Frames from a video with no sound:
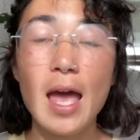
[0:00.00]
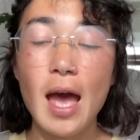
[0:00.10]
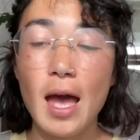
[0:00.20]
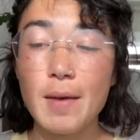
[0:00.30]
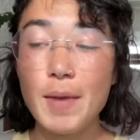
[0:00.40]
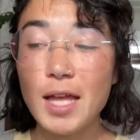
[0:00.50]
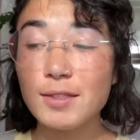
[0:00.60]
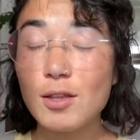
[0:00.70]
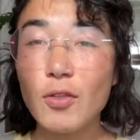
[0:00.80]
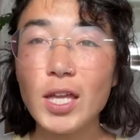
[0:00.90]
Um, and
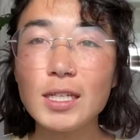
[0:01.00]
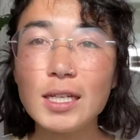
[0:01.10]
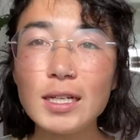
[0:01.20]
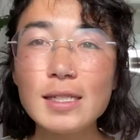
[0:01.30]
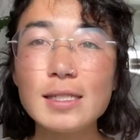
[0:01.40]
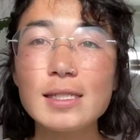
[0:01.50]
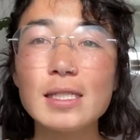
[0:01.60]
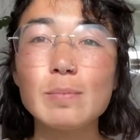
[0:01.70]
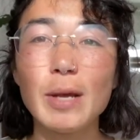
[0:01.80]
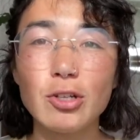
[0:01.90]
so they need a
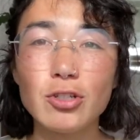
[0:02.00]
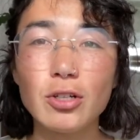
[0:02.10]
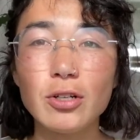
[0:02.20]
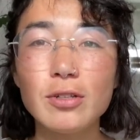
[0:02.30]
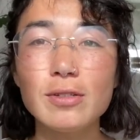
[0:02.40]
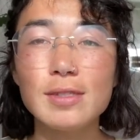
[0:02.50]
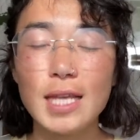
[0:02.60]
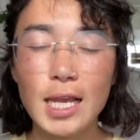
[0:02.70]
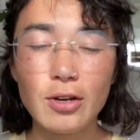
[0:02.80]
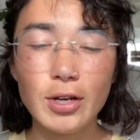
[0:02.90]
special,
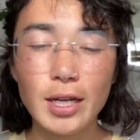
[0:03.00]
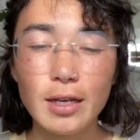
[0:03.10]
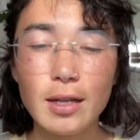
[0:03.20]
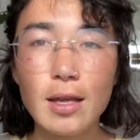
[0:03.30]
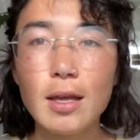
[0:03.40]
sacred